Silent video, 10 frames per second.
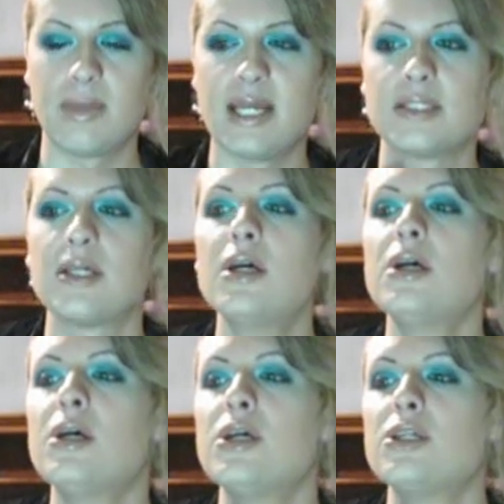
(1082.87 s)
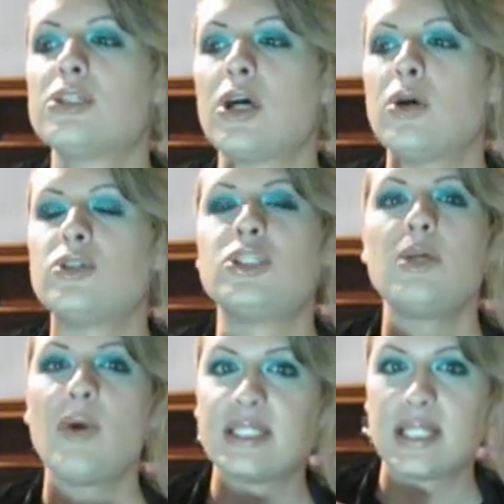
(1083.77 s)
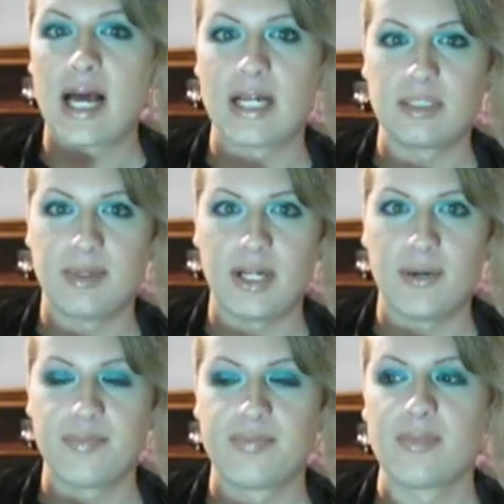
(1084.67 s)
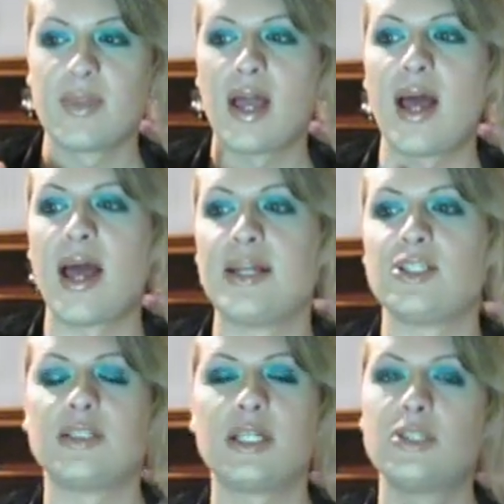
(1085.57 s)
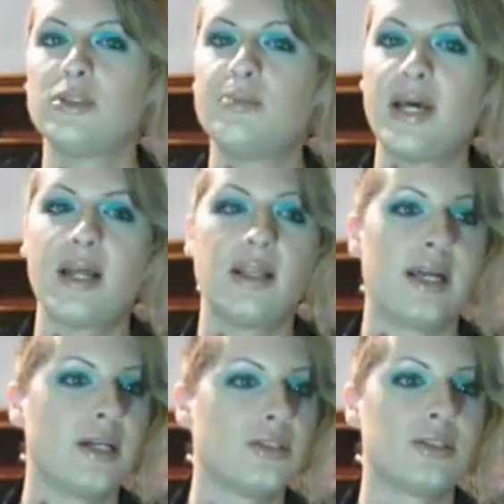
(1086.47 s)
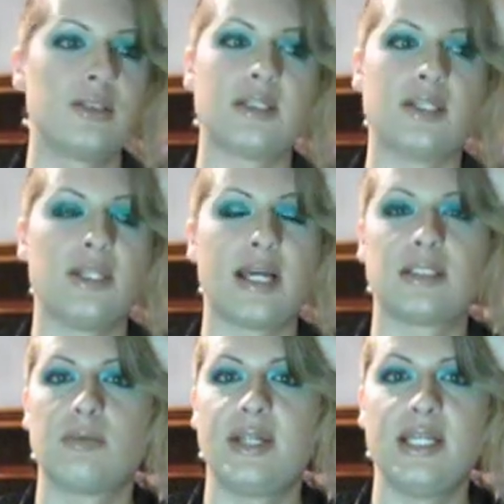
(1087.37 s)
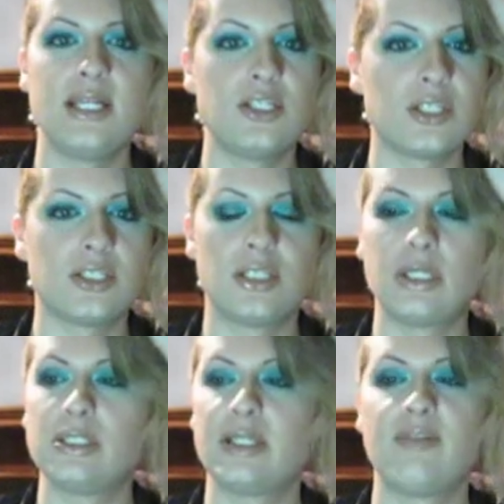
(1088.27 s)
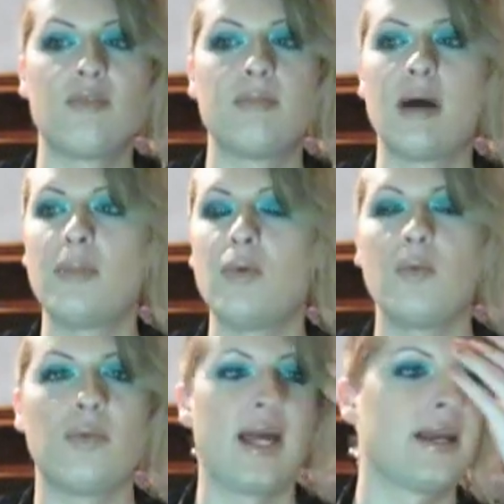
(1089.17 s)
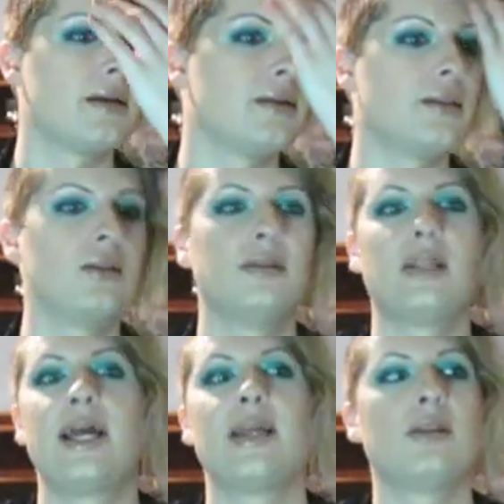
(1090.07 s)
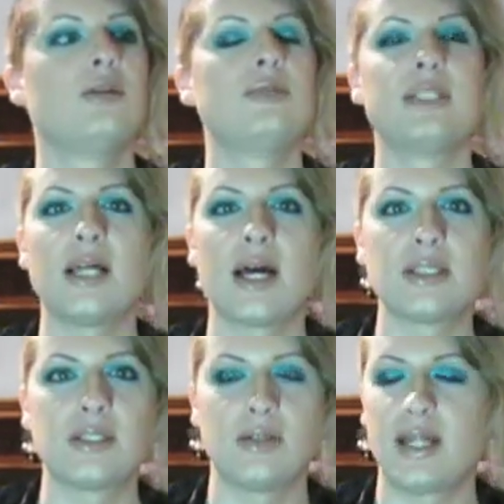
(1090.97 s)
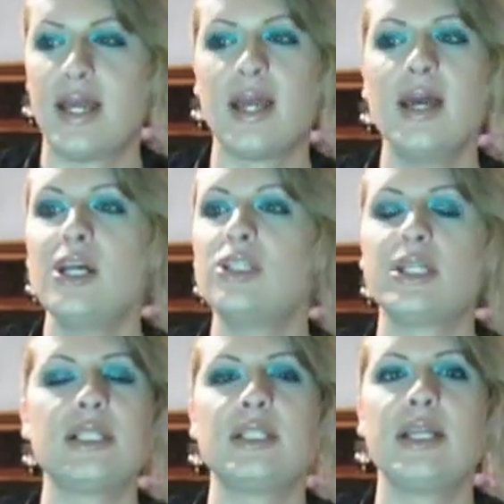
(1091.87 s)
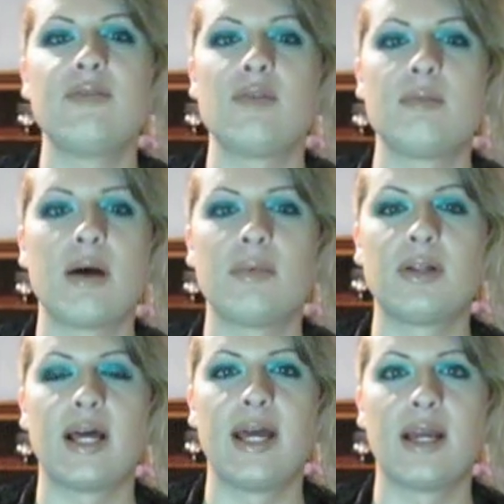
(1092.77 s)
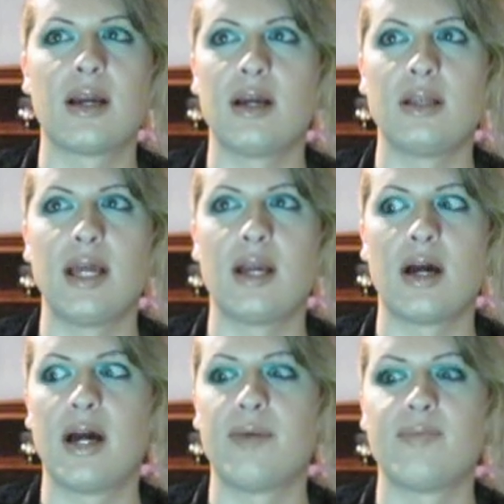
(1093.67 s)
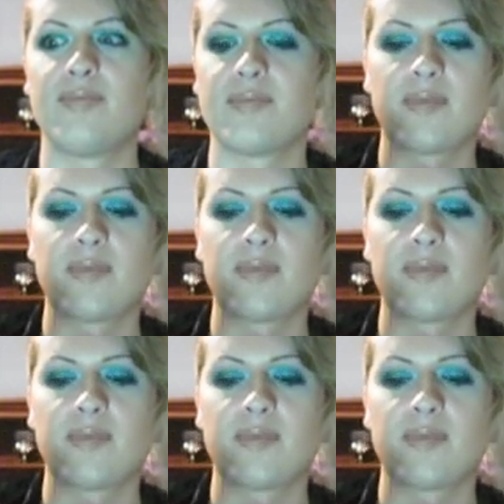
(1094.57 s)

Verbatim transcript: maze. So she went to the hospital, and she said she was barely injured. She said she had some amnesia. She doesn't even remember like like losing us or like she doesn't even remember like like um